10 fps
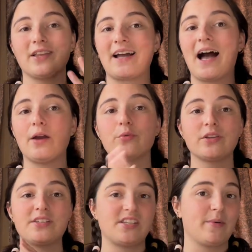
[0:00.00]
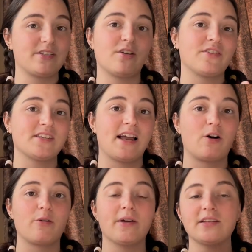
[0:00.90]
Like, I really see myself as an
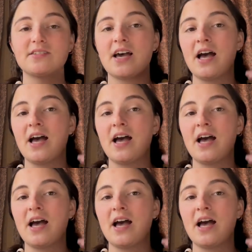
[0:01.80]
alchemist.